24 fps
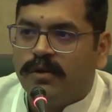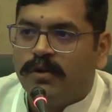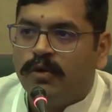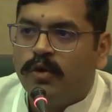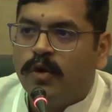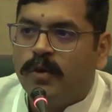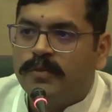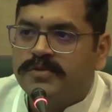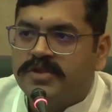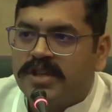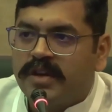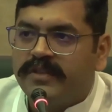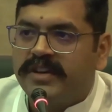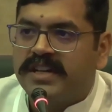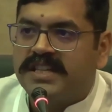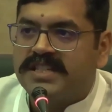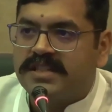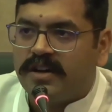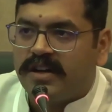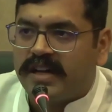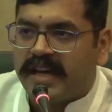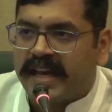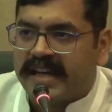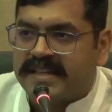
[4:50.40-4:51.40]
whomsoever
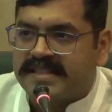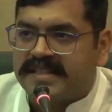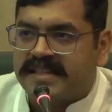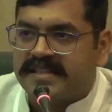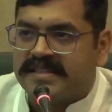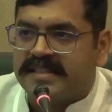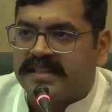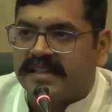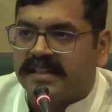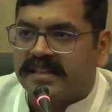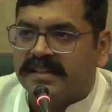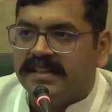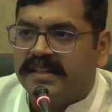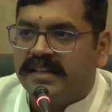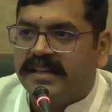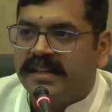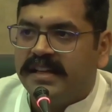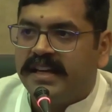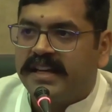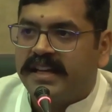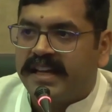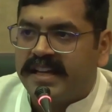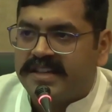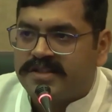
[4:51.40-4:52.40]
is accessing,
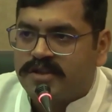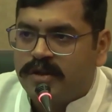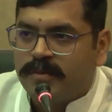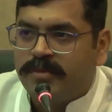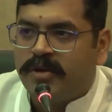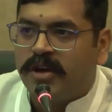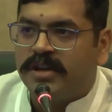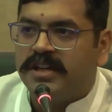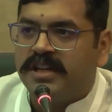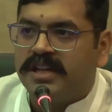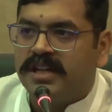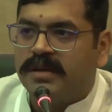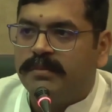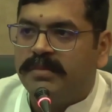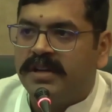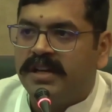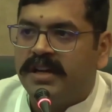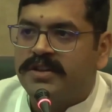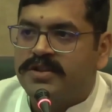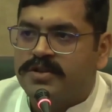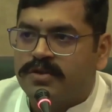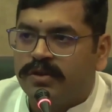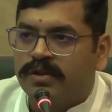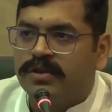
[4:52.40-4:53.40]
it has to be auditable
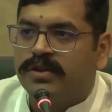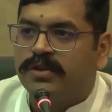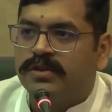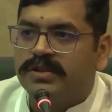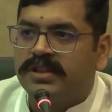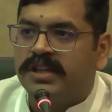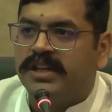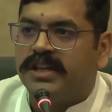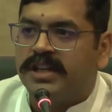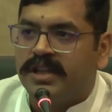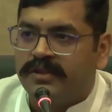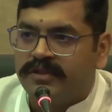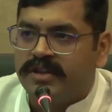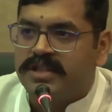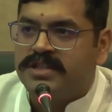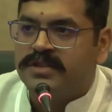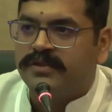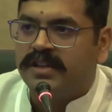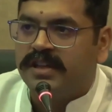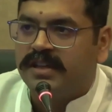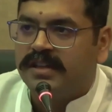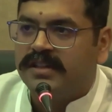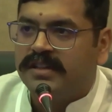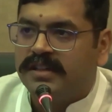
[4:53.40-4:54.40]
and shown to the
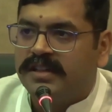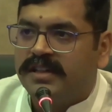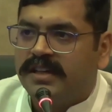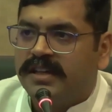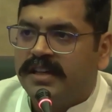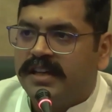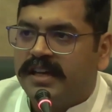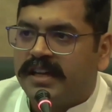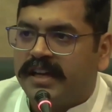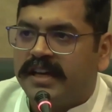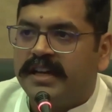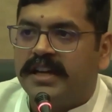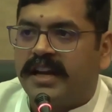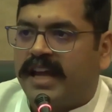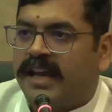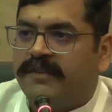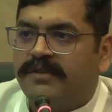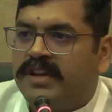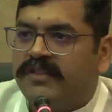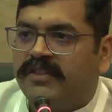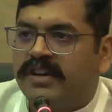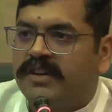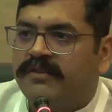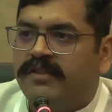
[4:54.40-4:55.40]
individual, right?
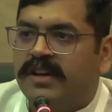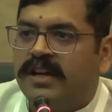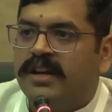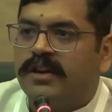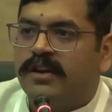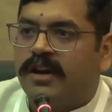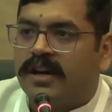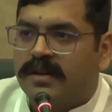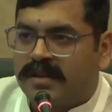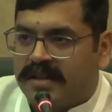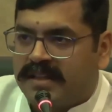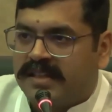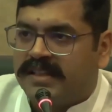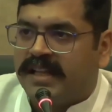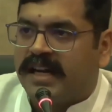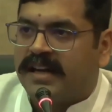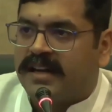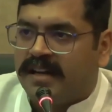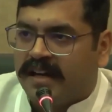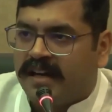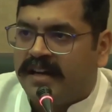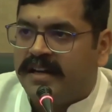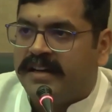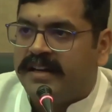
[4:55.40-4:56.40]
Everyone will not
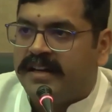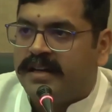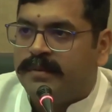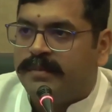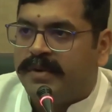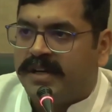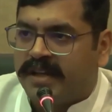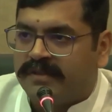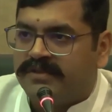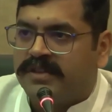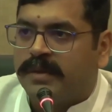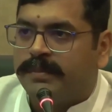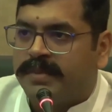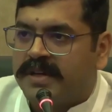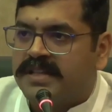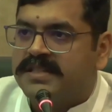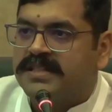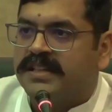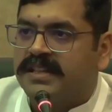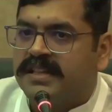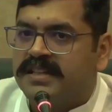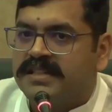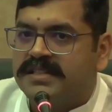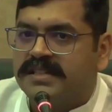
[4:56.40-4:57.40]
that learned, but if the
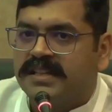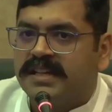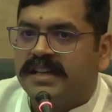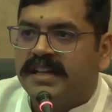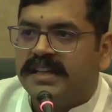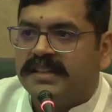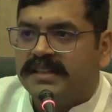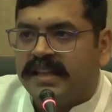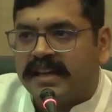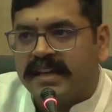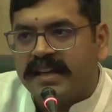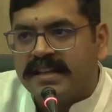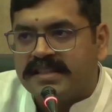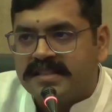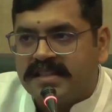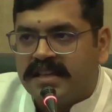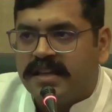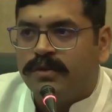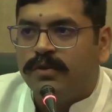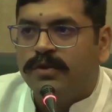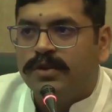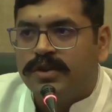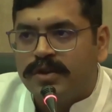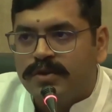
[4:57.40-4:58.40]
person is, they can
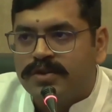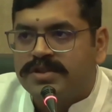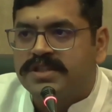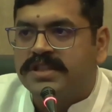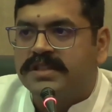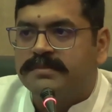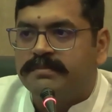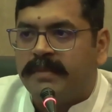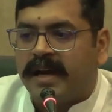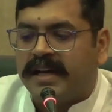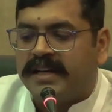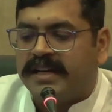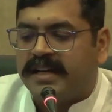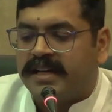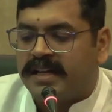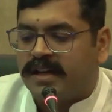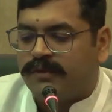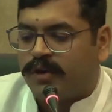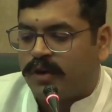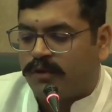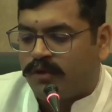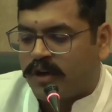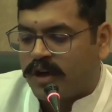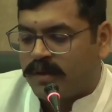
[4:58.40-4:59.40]
see who used my
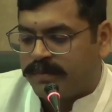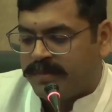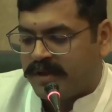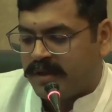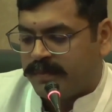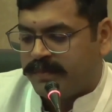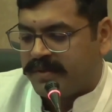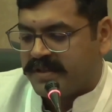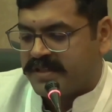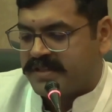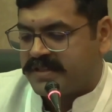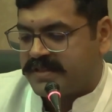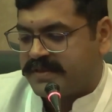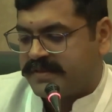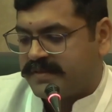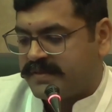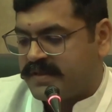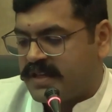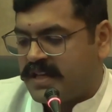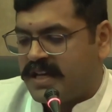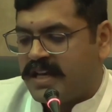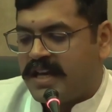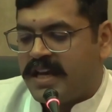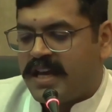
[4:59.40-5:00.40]
data for what purpose.
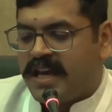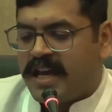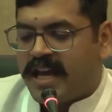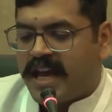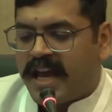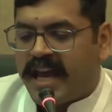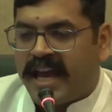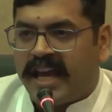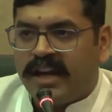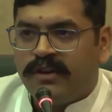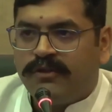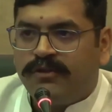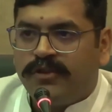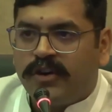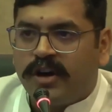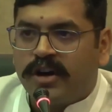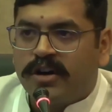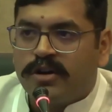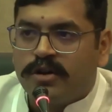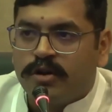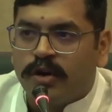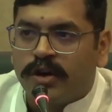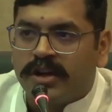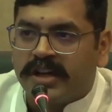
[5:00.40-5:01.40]
and for
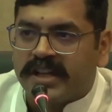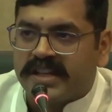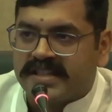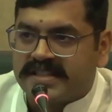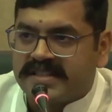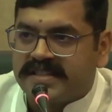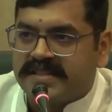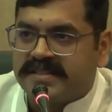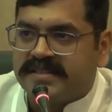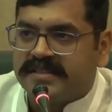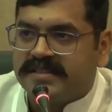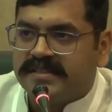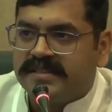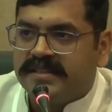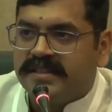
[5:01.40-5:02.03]
notice